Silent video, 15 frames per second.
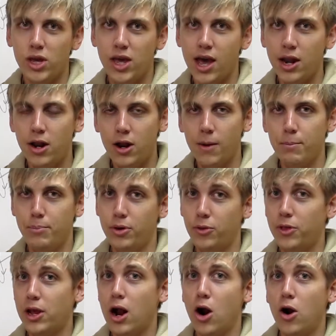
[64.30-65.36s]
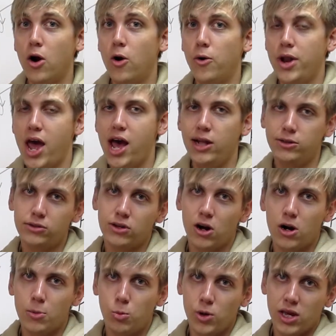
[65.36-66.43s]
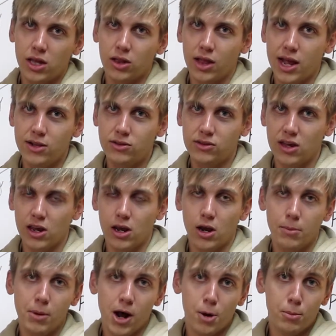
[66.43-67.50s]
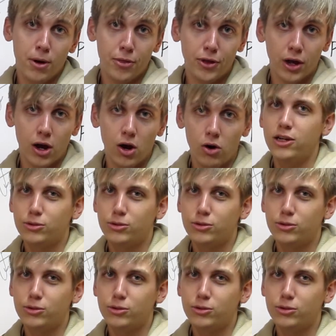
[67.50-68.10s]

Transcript: We ended up building our own at Startup Weekend Lansing about a month ago.